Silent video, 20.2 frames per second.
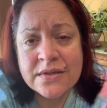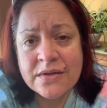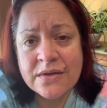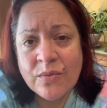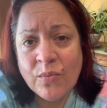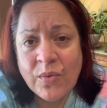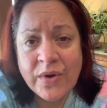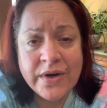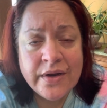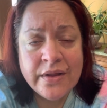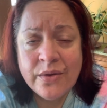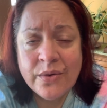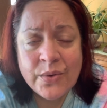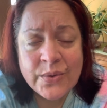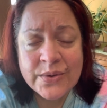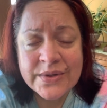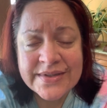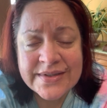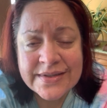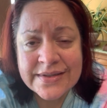one of the
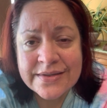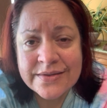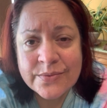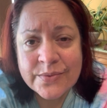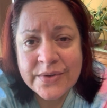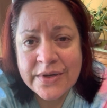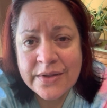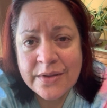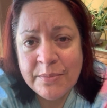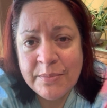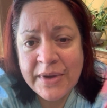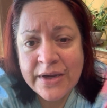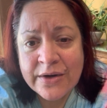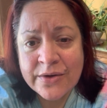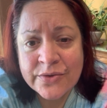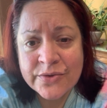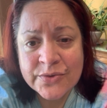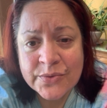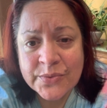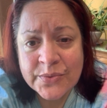horses, one of the
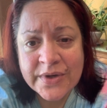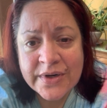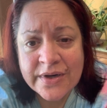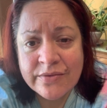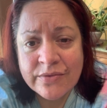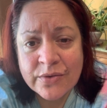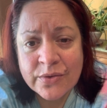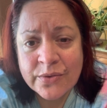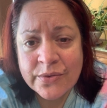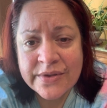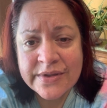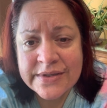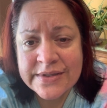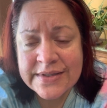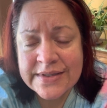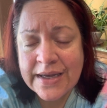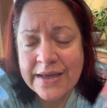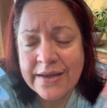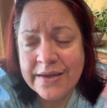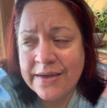mares or whatever, or the
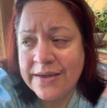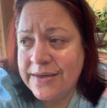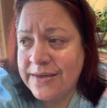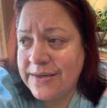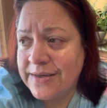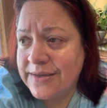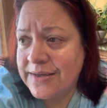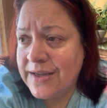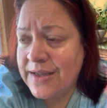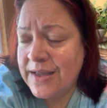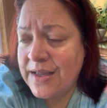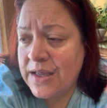stallion.